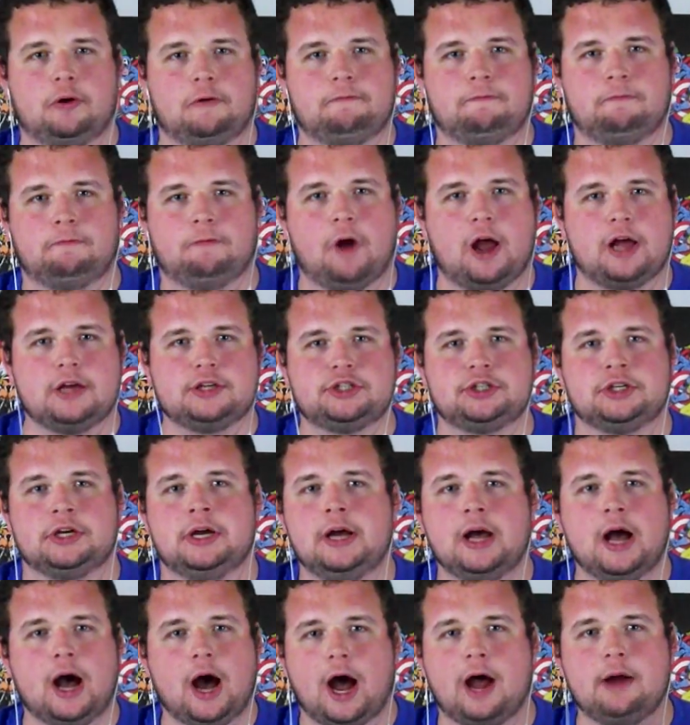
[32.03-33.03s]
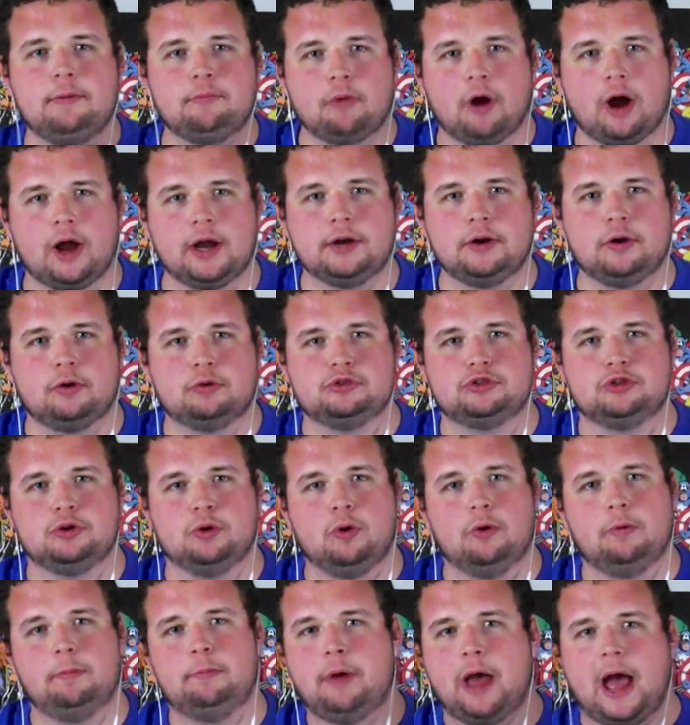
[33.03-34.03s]
Fresh. I'm Ryan
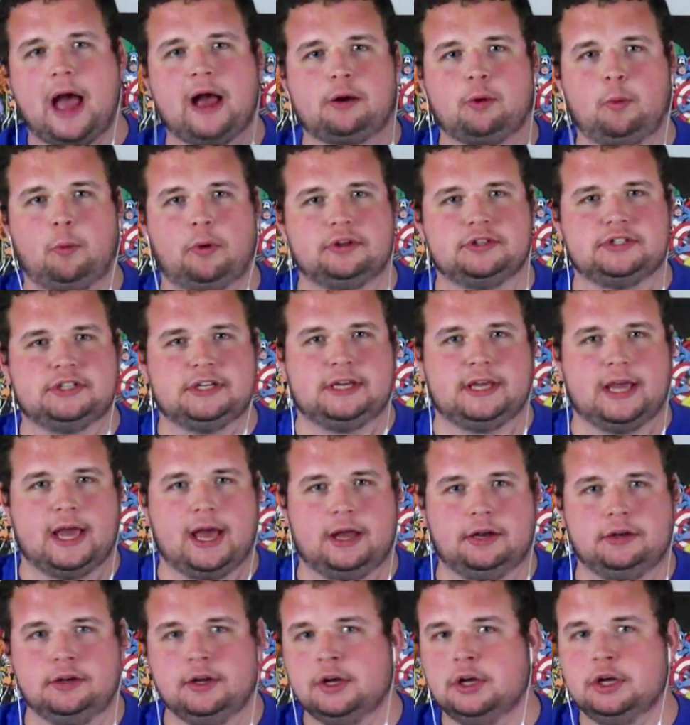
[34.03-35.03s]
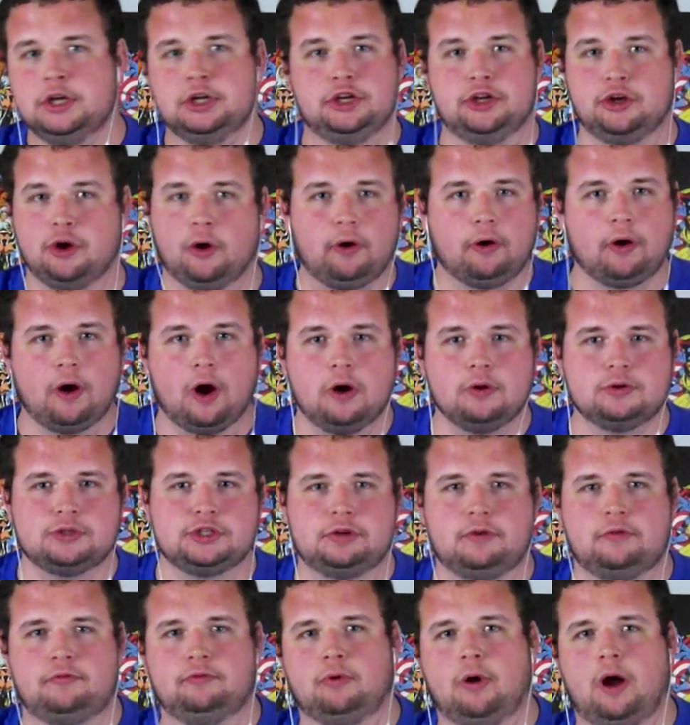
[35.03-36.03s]
O'Toole, back once again, your
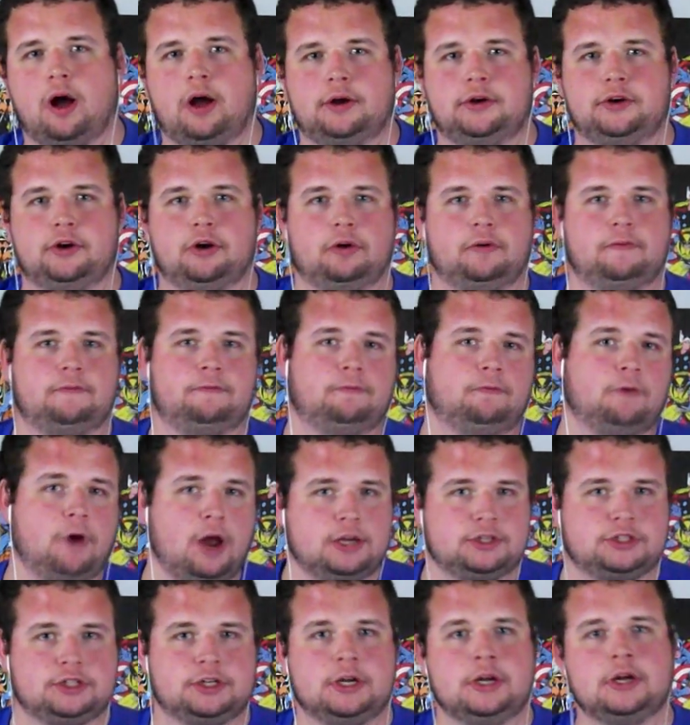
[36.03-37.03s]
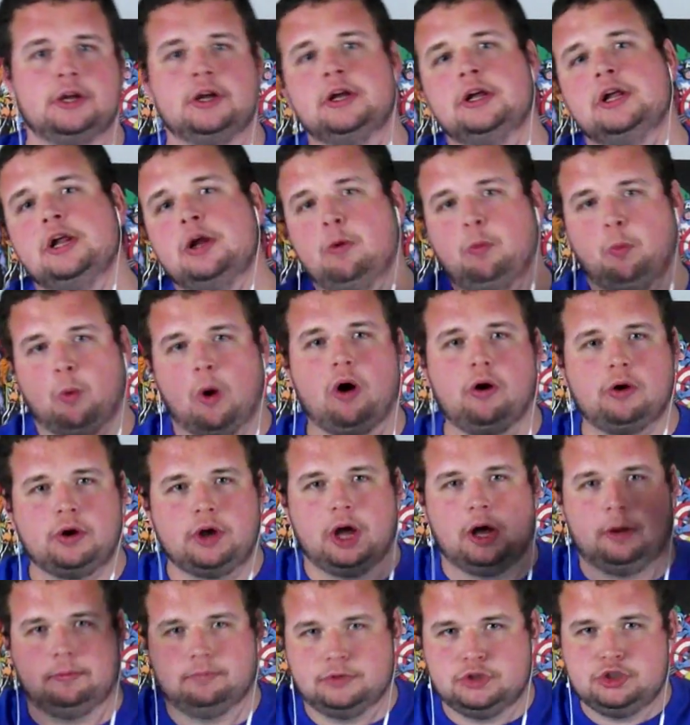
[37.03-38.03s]
host of Rotten or Fresh.
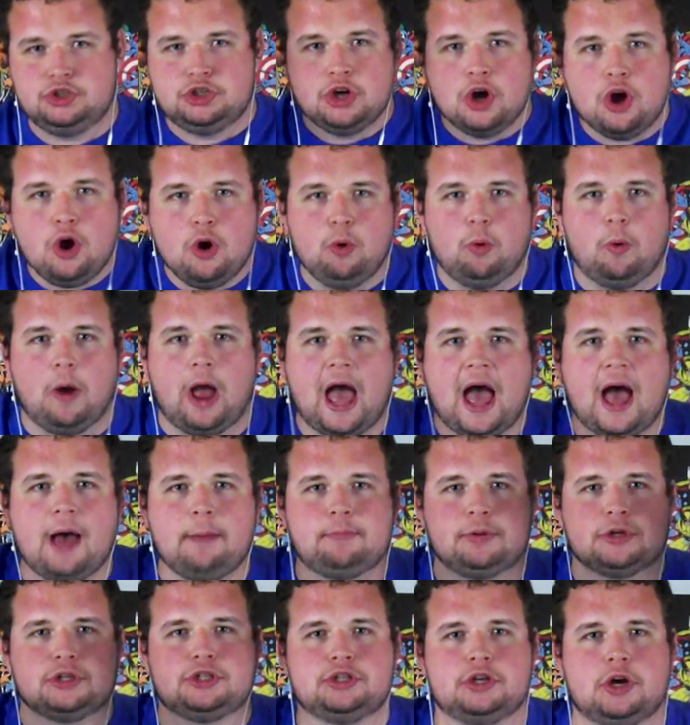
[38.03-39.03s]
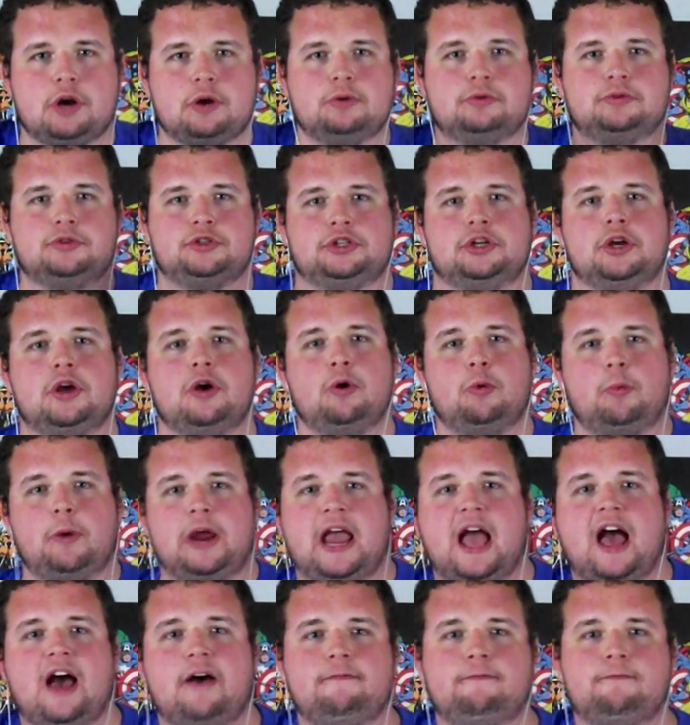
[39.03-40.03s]
Welcome to episode 2. We
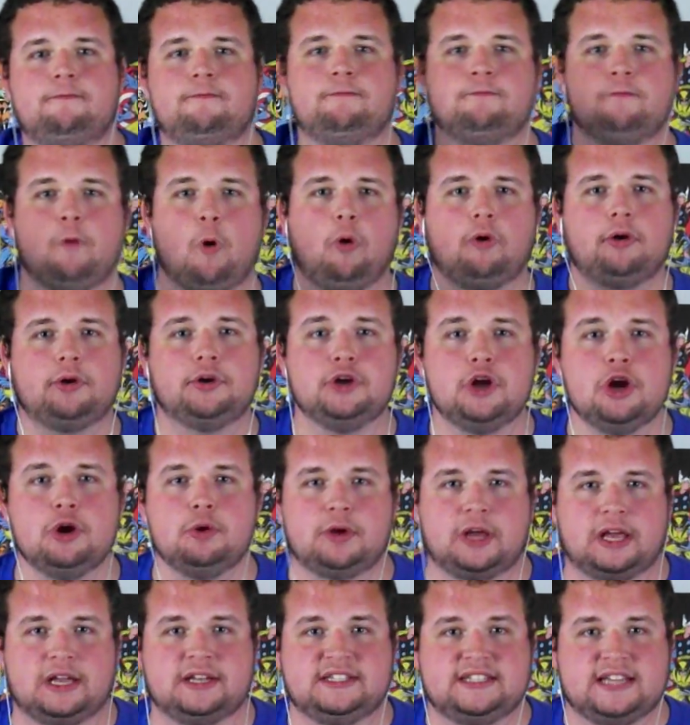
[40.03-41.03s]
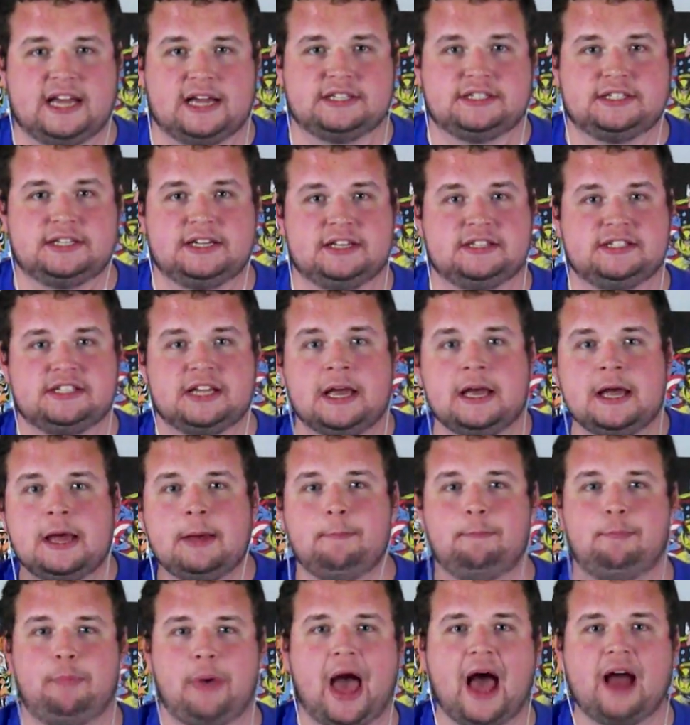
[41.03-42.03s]
have 4 new contestants
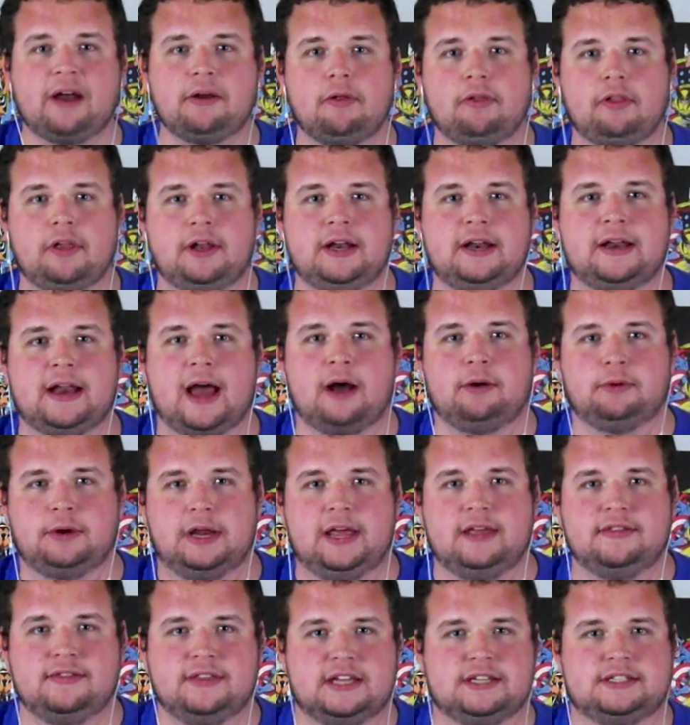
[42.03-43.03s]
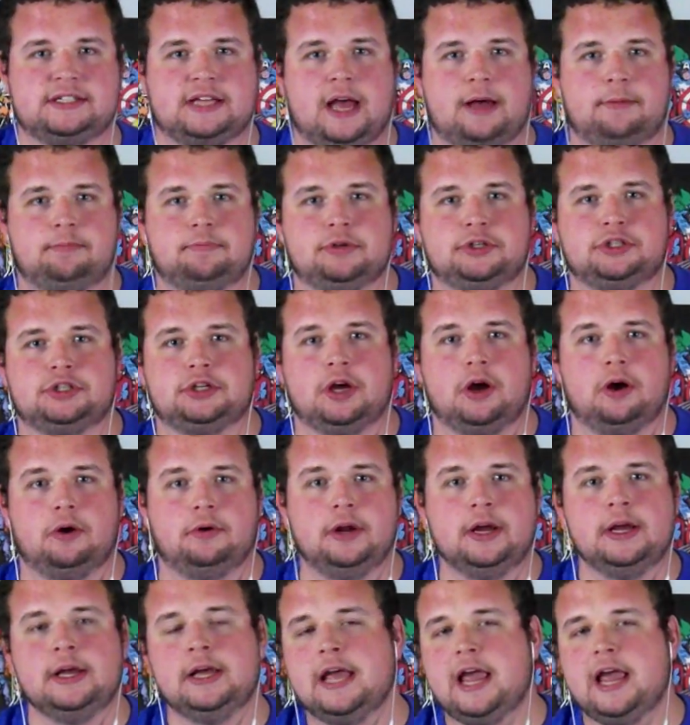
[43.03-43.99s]
battling it out in this episode.